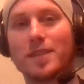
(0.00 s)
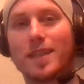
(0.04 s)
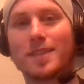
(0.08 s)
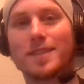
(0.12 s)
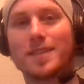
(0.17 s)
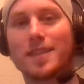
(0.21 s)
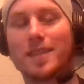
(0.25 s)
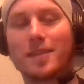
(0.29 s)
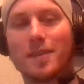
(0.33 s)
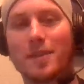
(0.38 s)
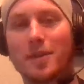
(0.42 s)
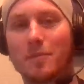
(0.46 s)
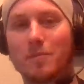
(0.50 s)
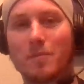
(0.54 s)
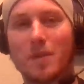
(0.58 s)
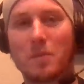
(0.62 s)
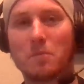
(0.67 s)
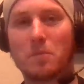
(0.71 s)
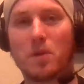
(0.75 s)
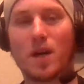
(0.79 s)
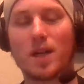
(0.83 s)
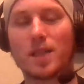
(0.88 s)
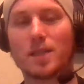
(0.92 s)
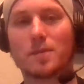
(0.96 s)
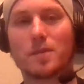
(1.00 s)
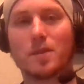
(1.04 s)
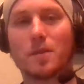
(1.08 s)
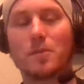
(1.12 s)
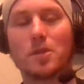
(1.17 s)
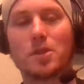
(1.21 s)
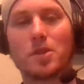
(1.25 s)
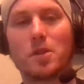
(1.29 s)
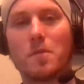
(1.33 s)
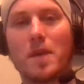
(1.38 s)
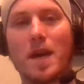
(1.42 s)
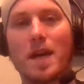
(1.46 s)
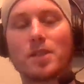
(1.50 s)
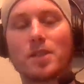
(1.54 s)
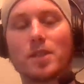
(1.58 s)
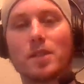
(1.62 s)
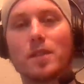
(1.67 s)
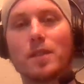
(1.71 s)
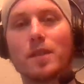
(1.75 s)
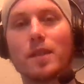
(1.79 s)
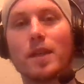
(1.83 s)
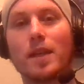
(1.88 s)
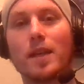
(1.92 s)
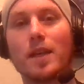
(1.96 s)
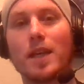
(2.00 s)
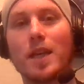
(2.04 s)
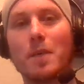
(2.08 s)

that's an impossible number to imagine.